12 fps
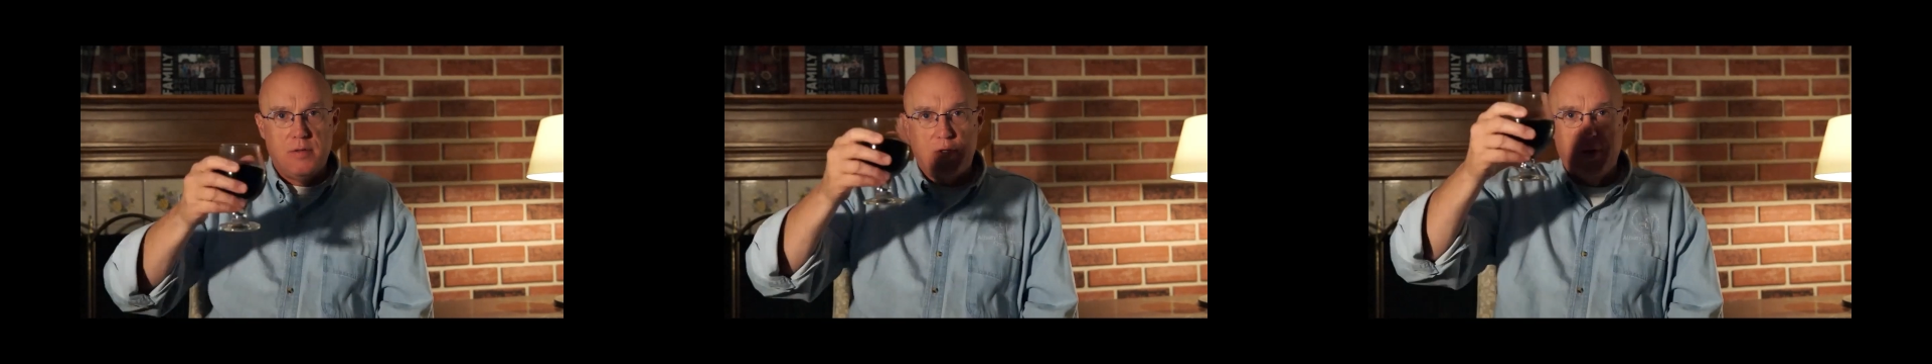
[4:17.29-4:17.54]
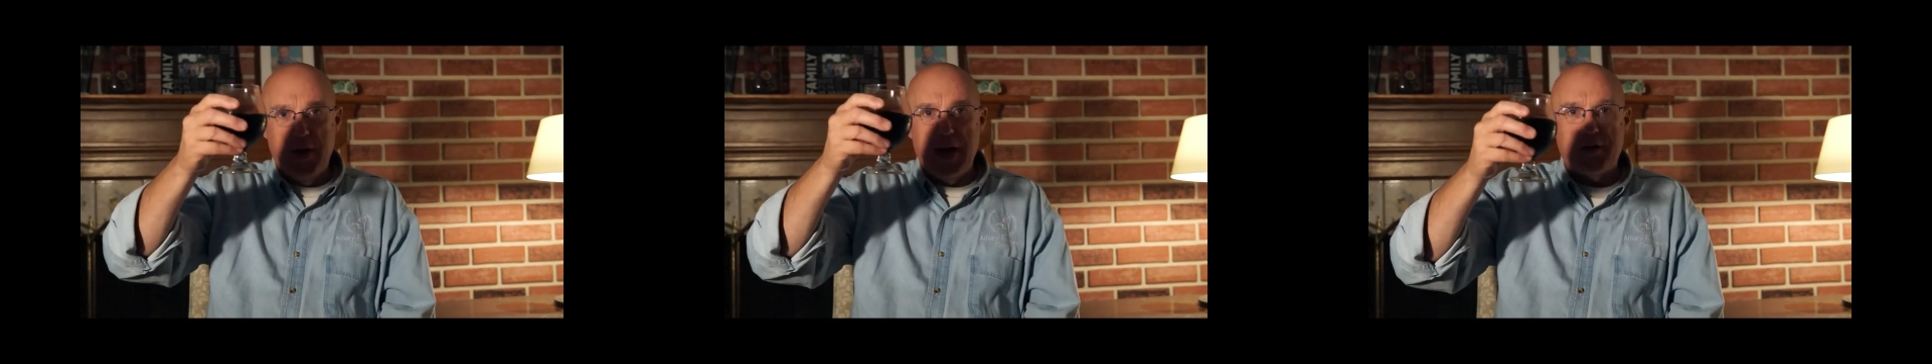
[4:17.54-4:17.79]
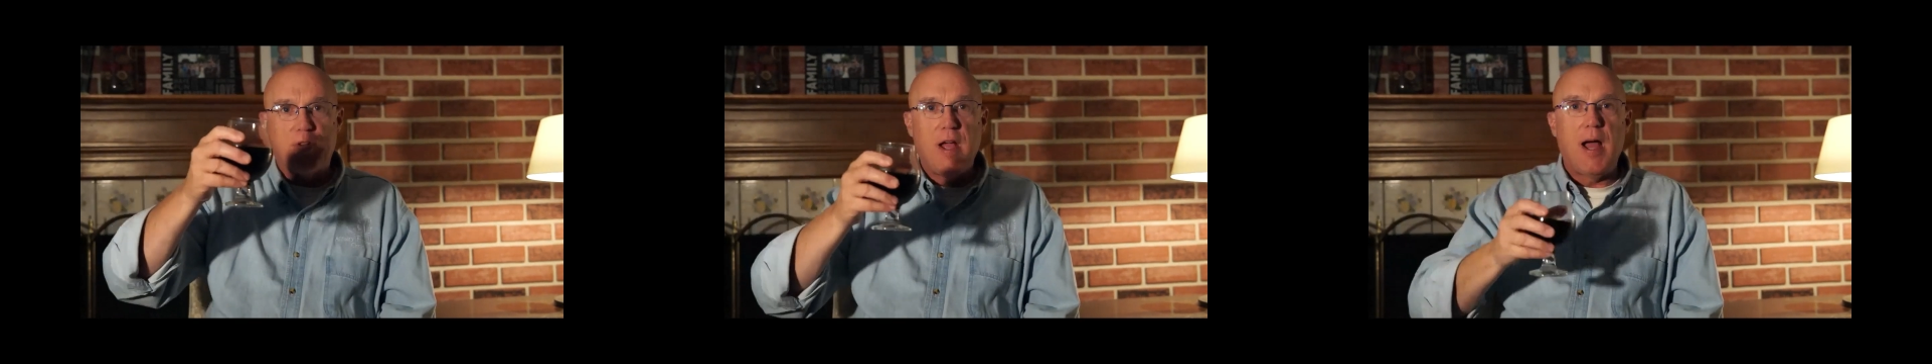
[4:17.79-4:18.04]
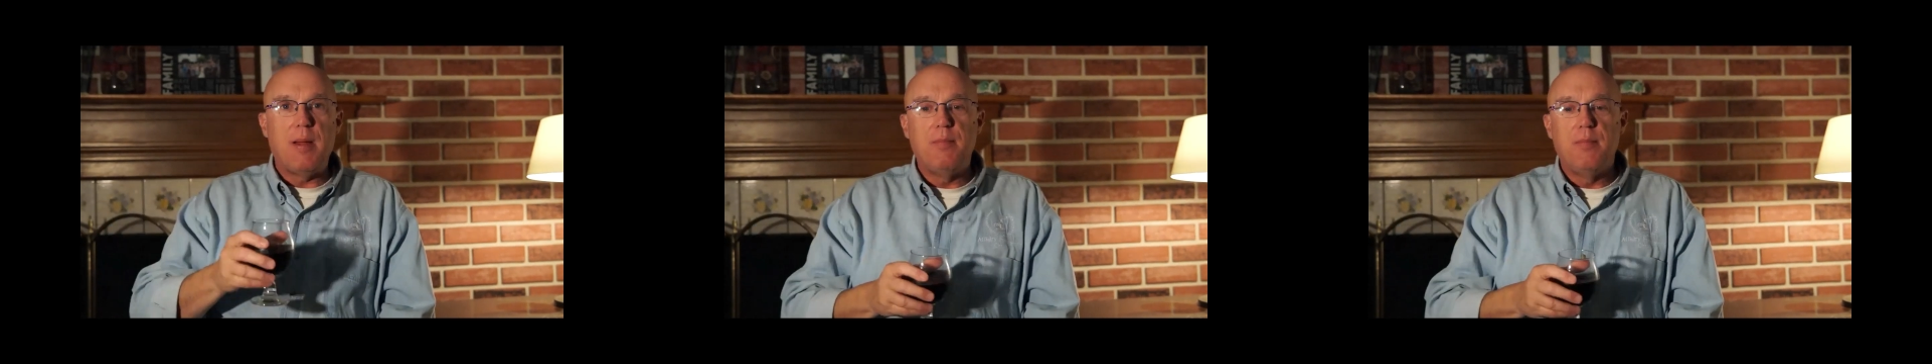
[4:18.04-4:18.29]
Till next
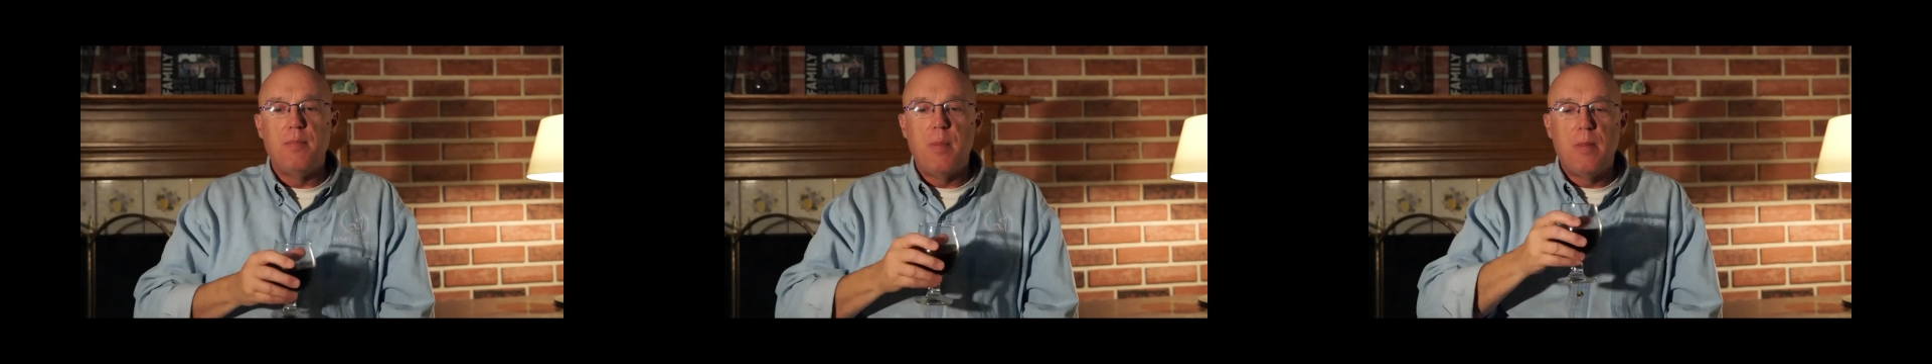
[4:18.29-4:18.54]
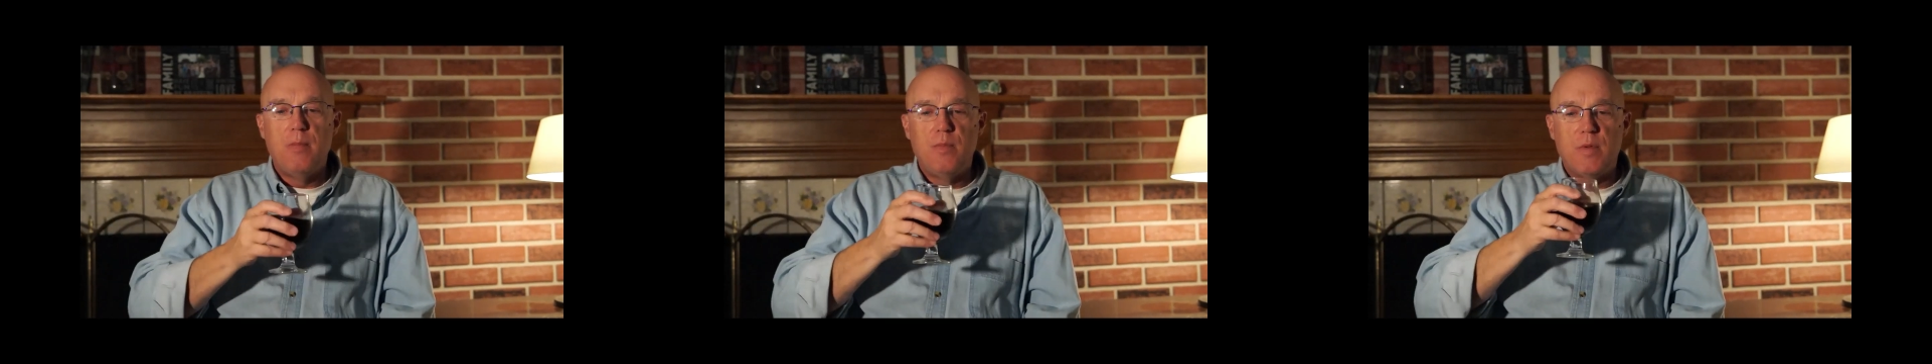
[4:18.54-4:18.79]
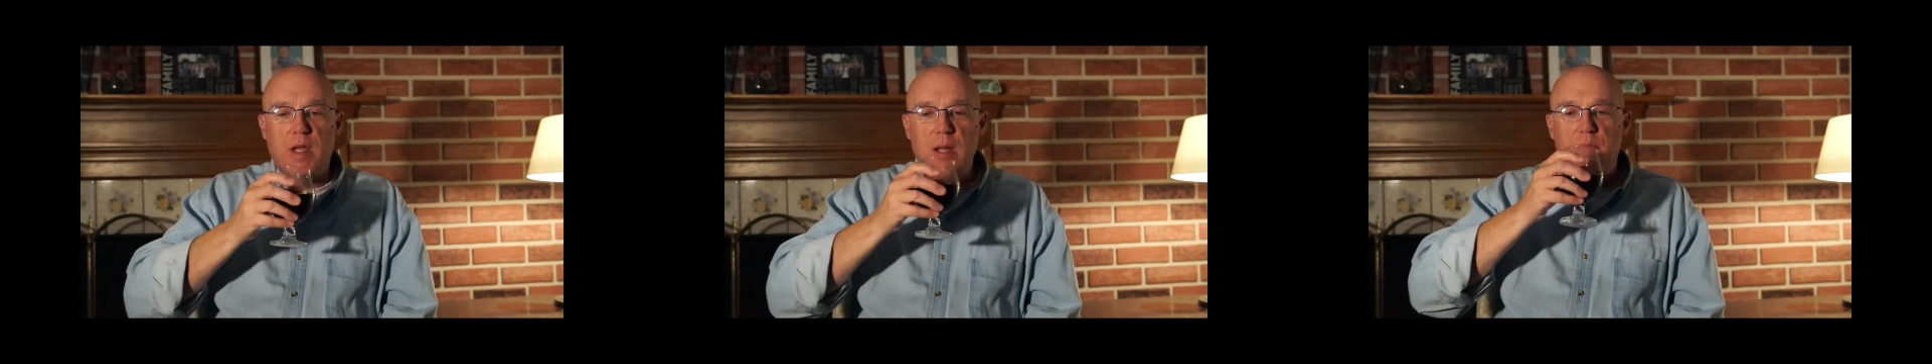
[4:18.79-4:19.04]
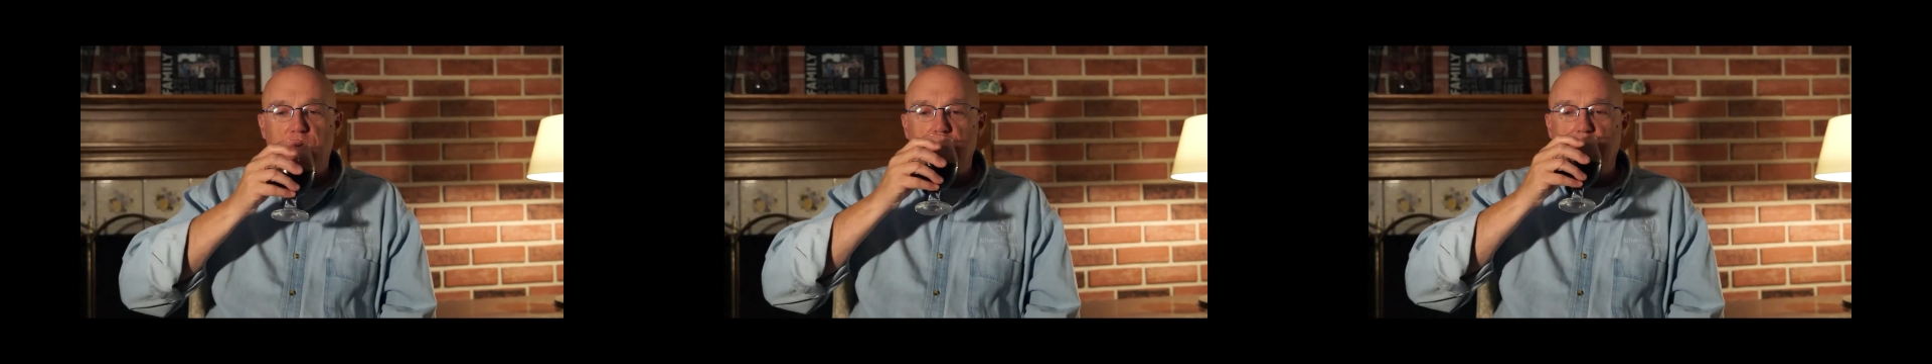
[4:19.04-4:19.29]
time,
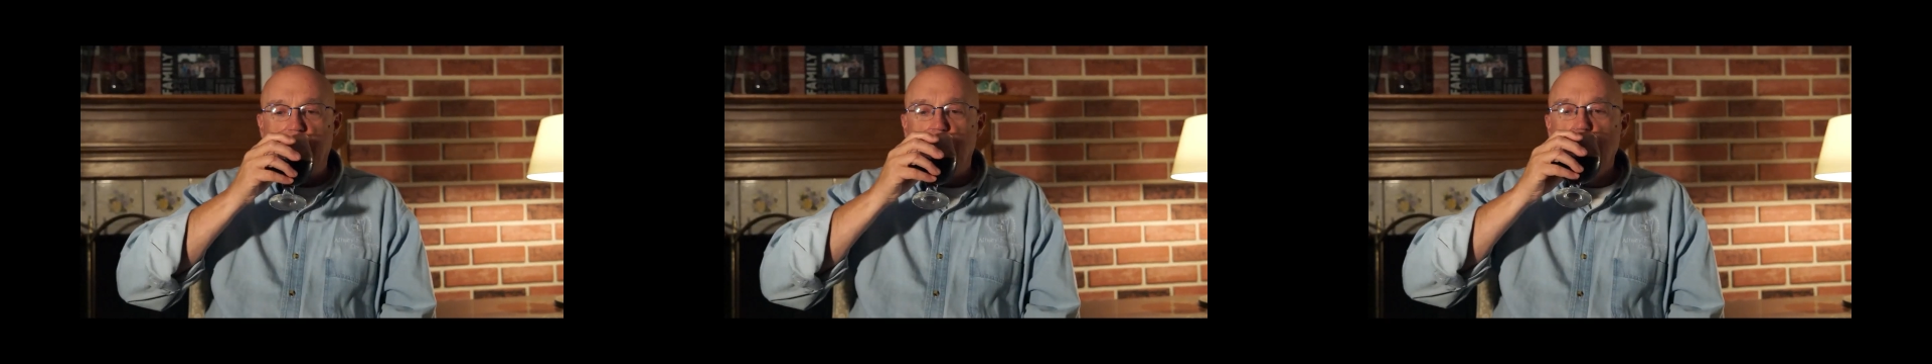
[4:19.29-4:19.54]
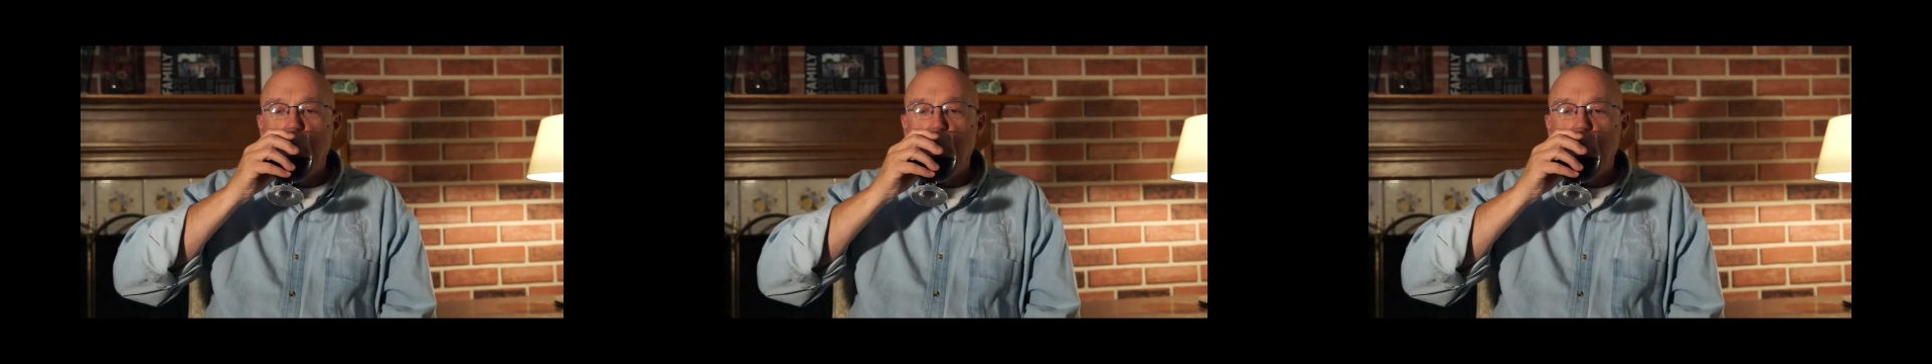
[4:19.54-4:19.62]
keep drinking.